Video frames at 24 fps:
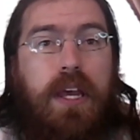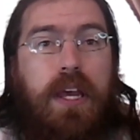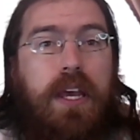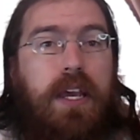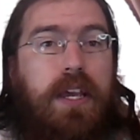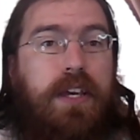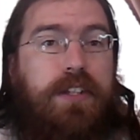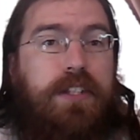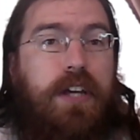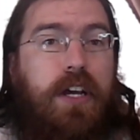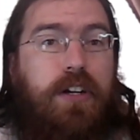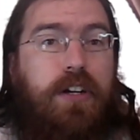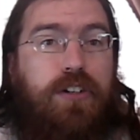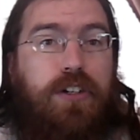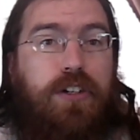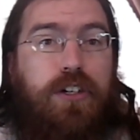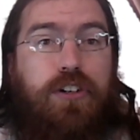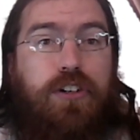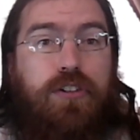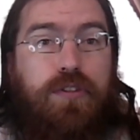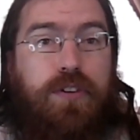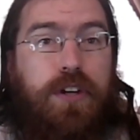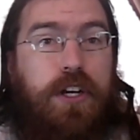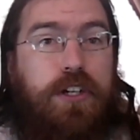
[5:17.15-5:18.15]
he's
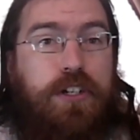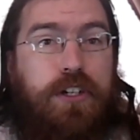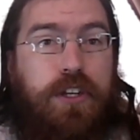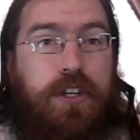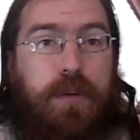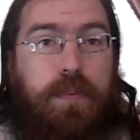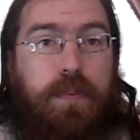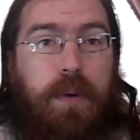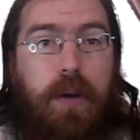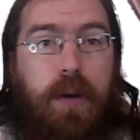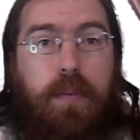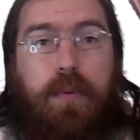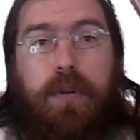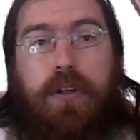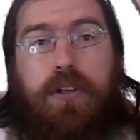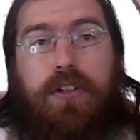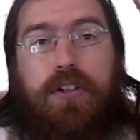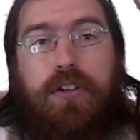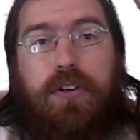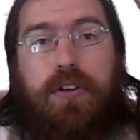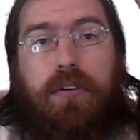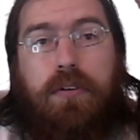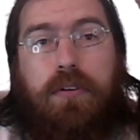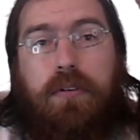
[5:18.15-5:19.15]
actually traditionally
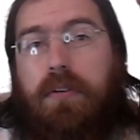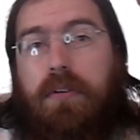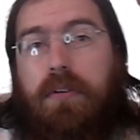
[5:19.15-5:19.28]
published.